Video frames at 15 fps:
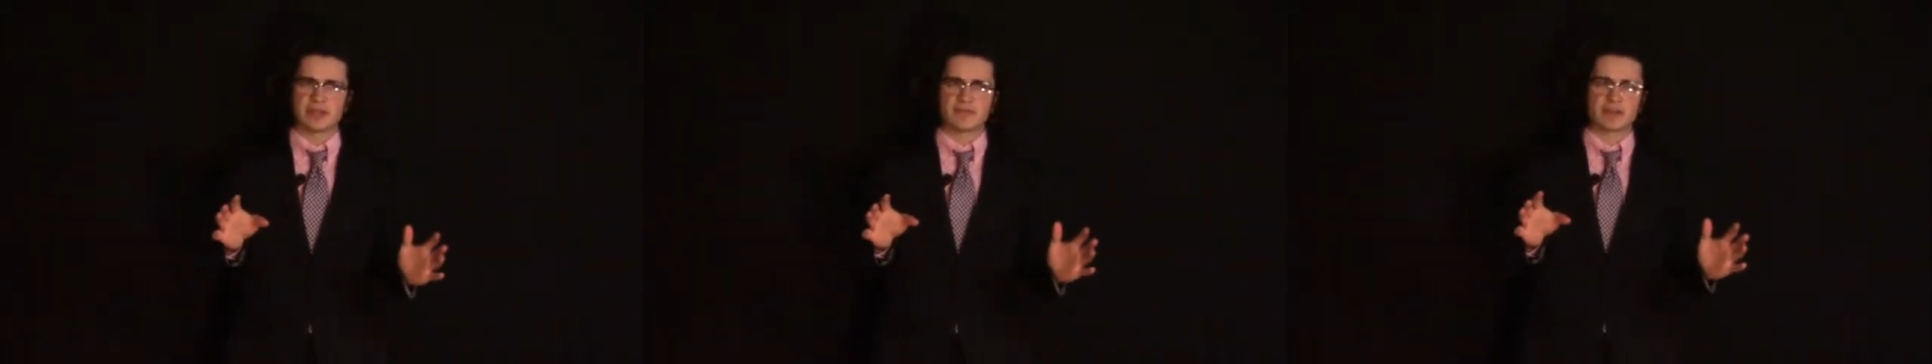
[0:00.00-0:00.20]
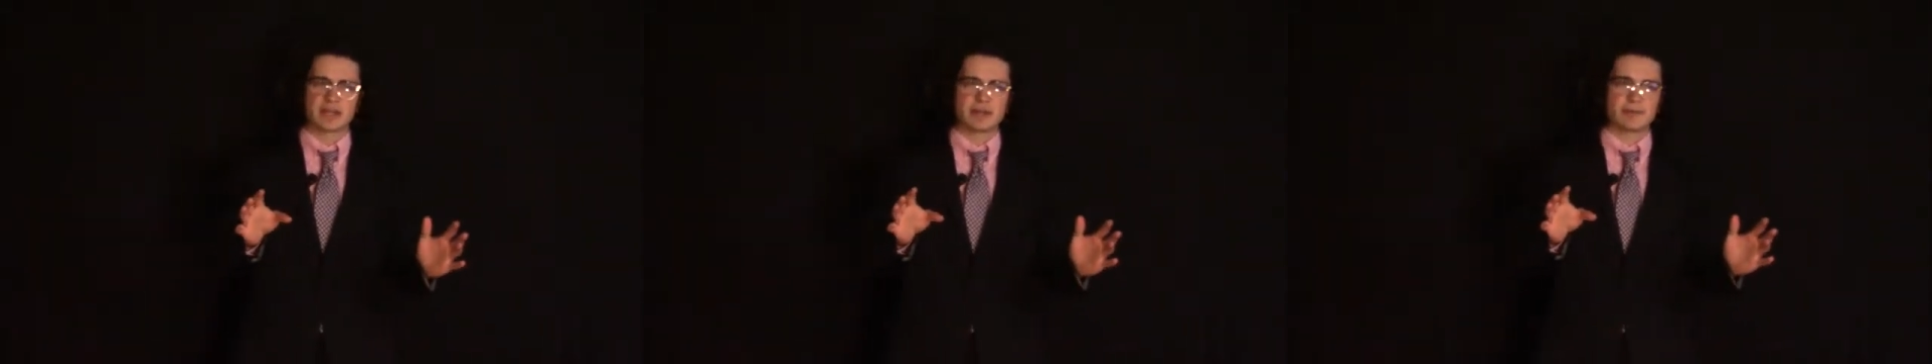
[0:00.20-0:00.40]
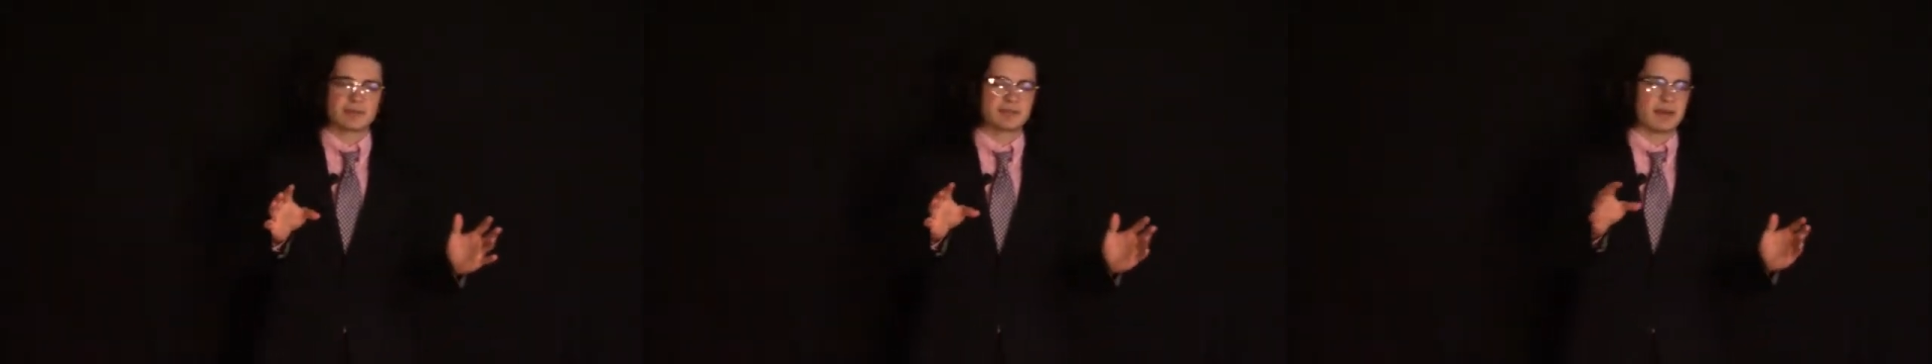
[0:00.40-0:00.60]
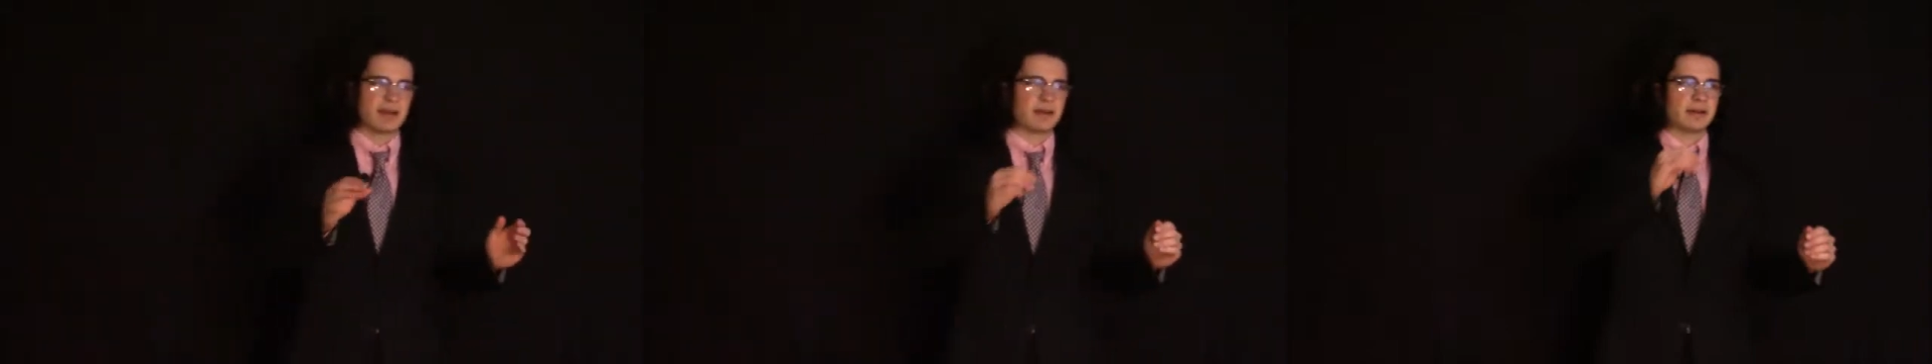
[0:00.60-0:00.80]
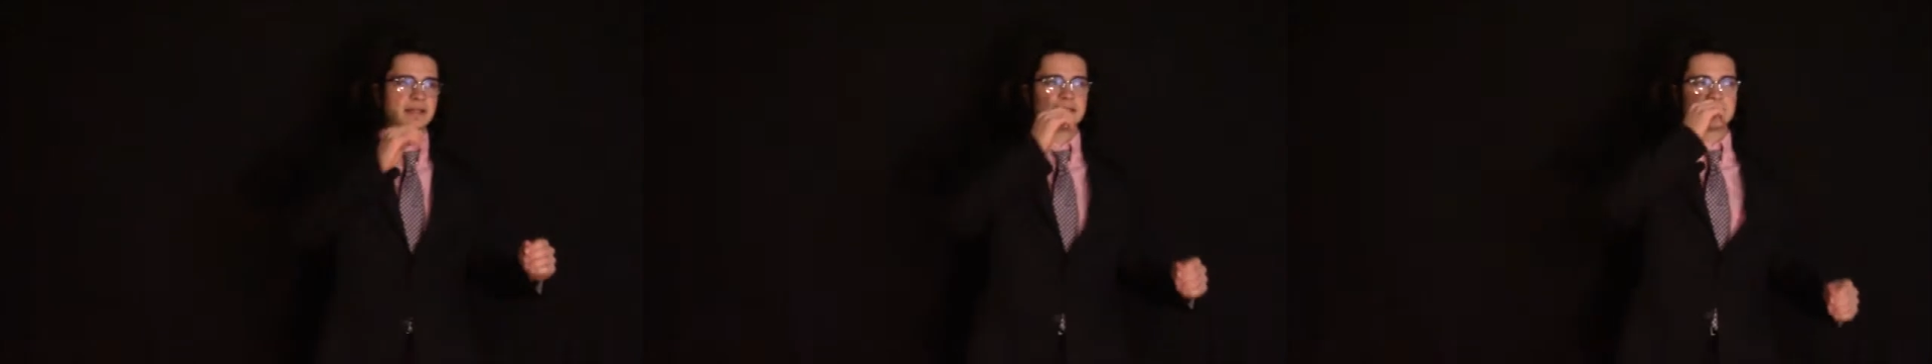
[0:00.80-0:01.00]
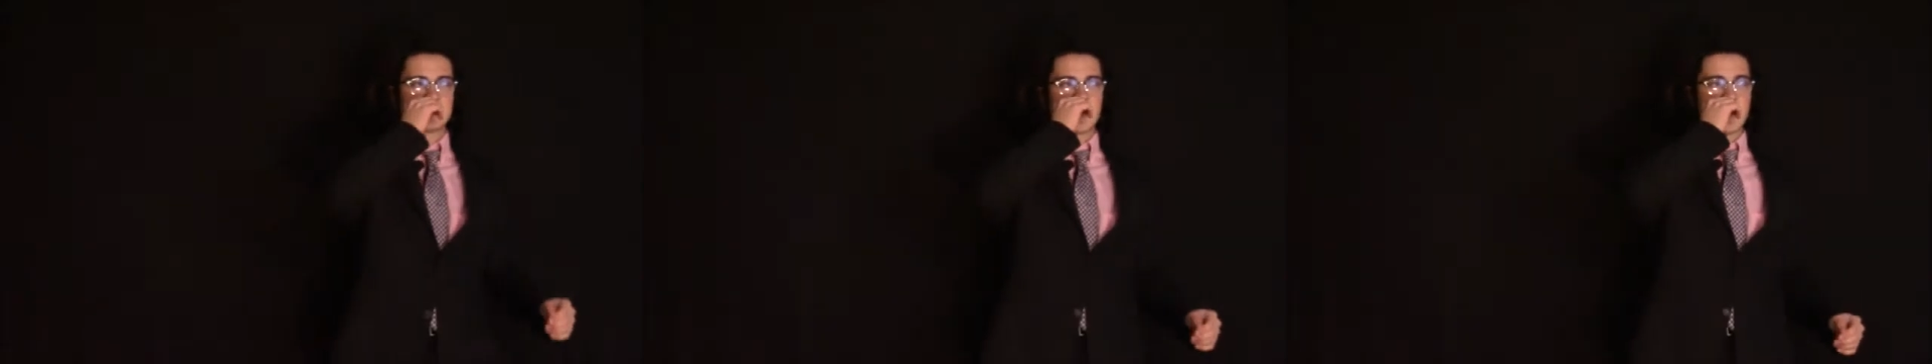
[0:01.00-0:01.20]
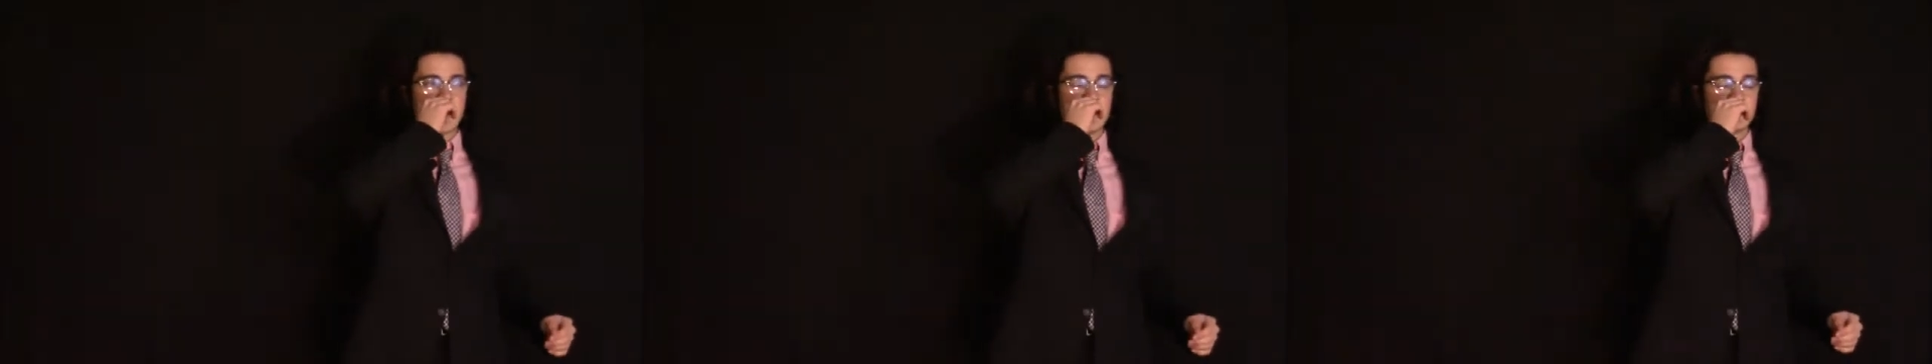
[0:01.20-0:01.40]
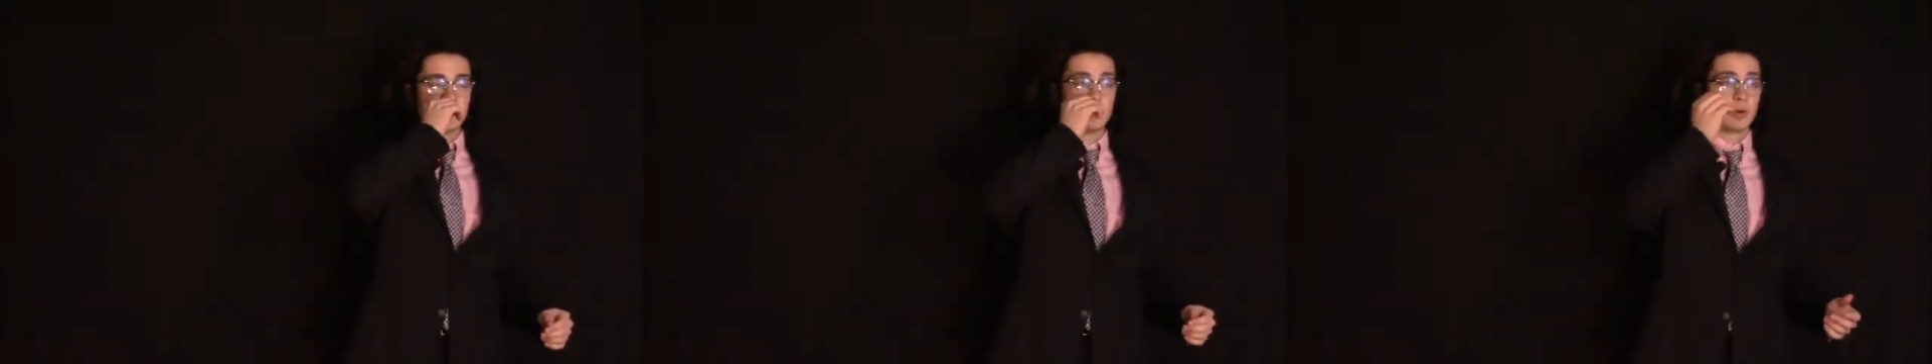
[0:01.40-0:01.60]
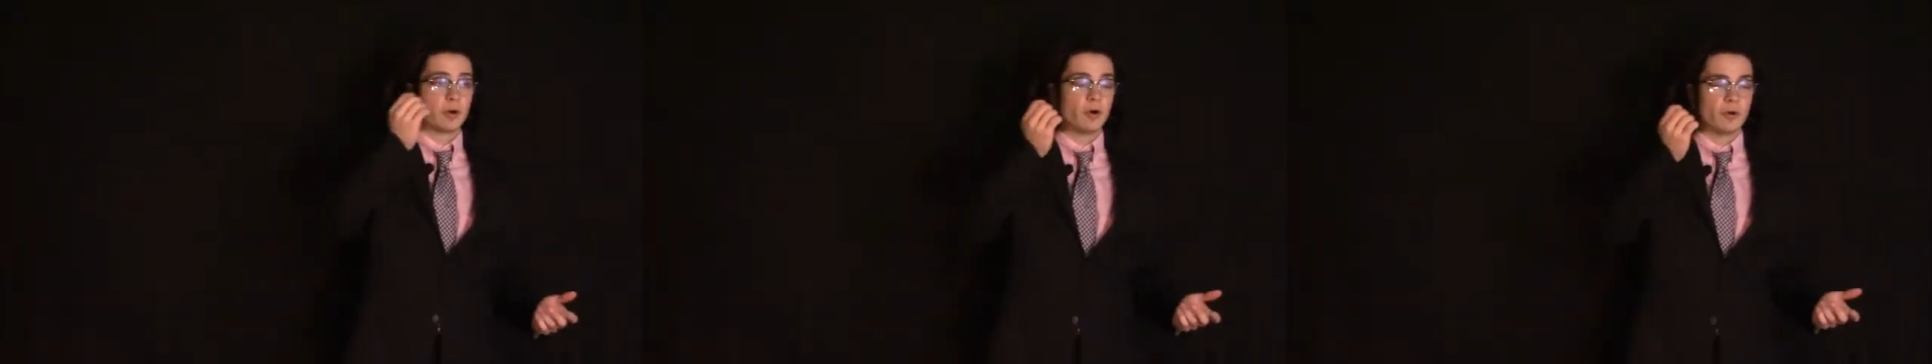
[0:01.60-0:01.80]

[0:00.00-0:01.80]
never get to experience if you weren't